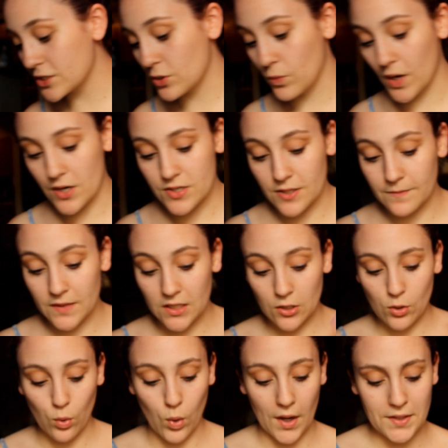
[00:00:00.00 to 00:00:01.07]
to wear something
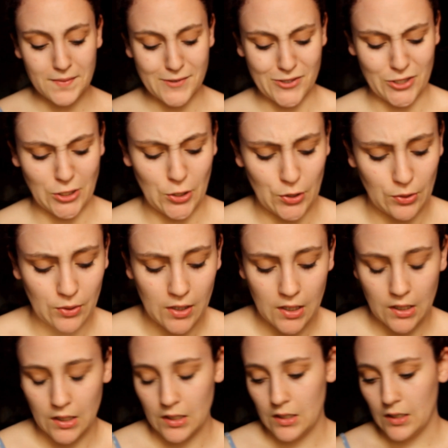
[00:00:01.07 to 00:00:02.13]
quite so
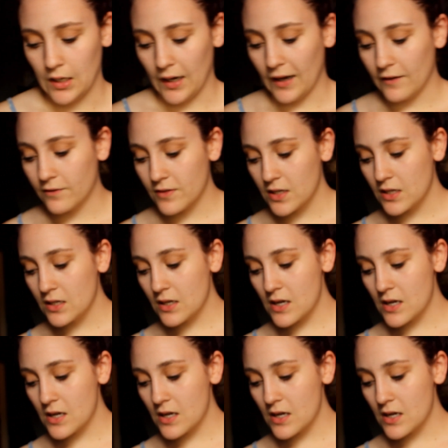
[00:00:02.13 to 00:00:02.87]
heavy.